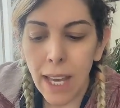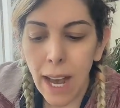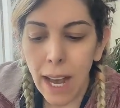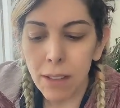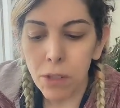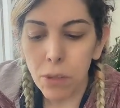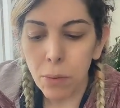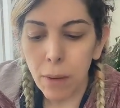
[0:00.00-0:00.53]

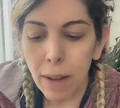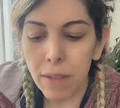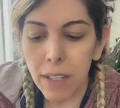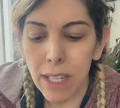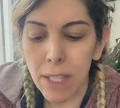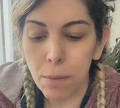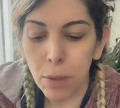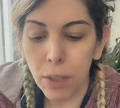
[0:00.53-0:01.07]
He cast
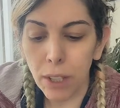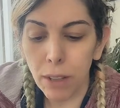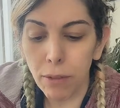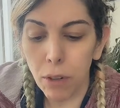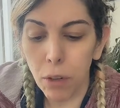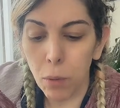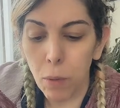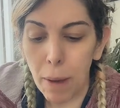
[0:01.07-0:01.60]
around
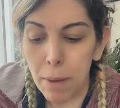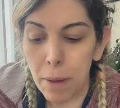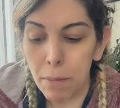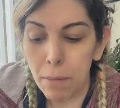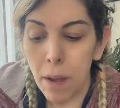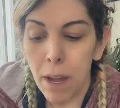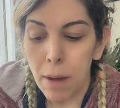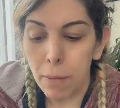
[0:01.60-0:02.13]
desperately for a
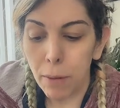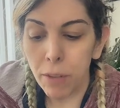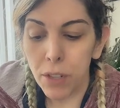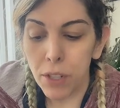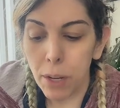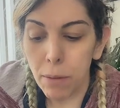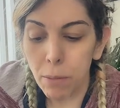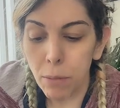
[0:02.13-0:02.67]
weapon,
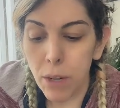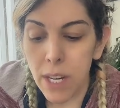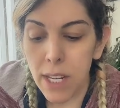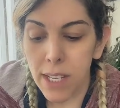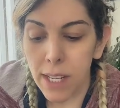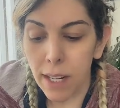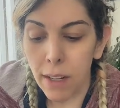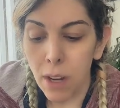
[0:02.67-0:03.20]
but for some
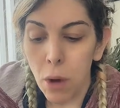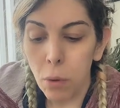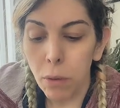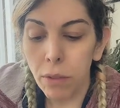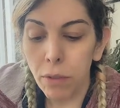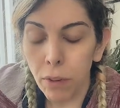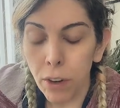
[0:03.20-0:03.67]
reason,